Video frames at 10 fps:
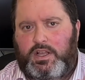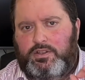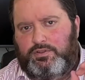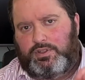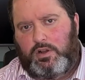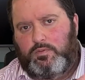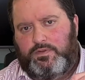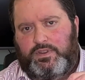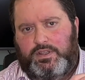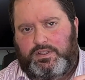You don't with
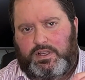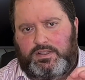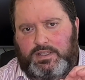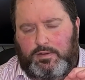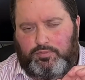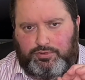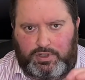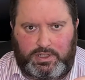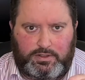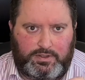these, they sound
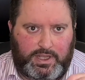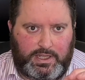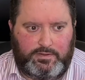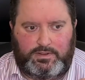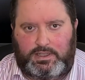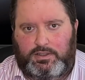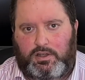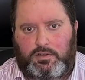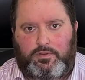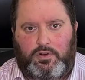brilliant even at
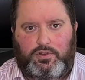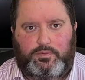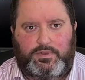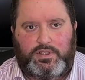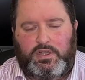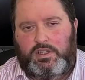lower volumes.